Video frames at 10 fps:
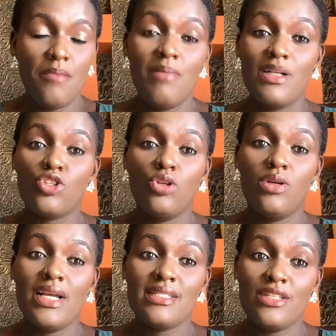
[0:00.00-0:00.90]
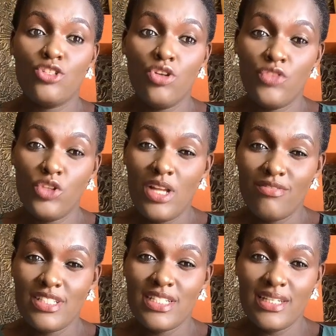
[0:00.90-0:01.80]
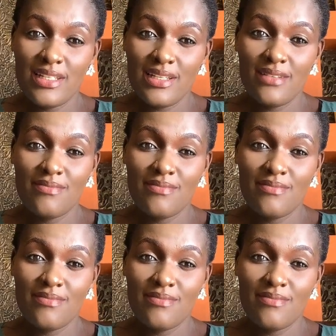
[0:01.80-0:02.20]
But so long as the two of you love each other,